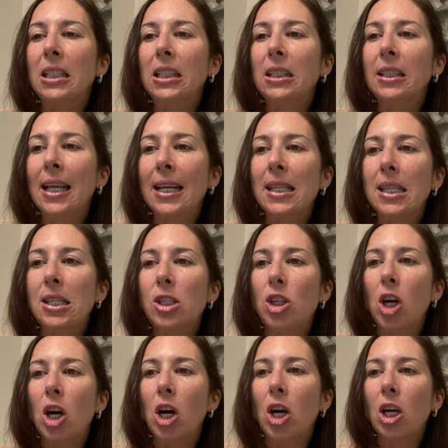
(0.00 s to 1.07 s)
let's
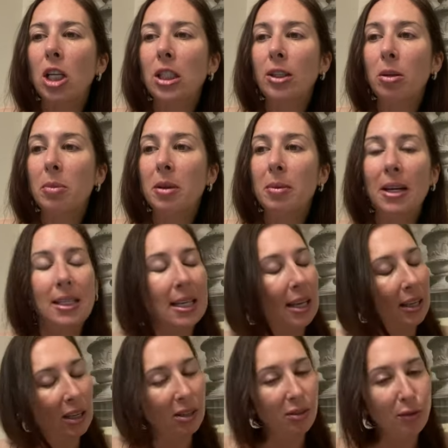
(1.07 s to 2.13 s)
talk a little bit about
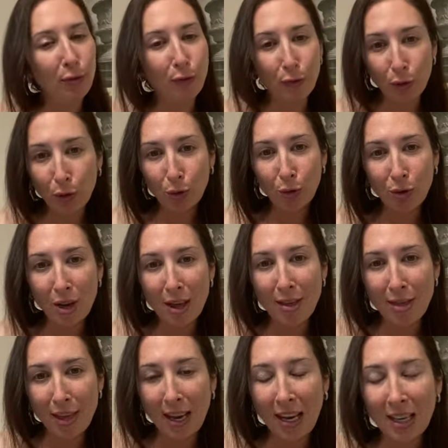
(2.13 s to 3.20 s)
Italian food
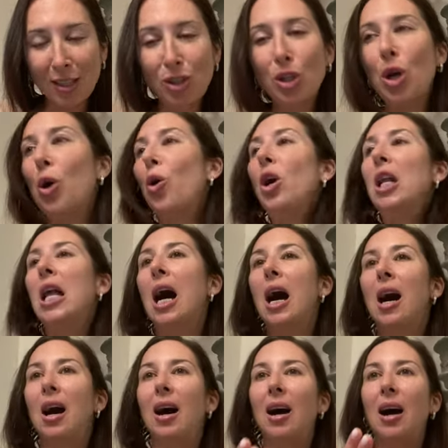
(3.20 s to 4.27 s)
things. So,
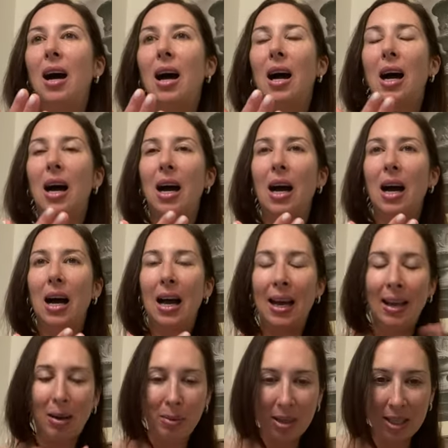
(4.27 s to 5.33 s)
uh, I
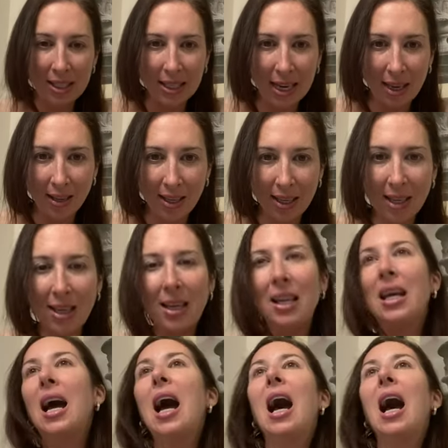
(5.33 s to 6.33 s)
am an Italian.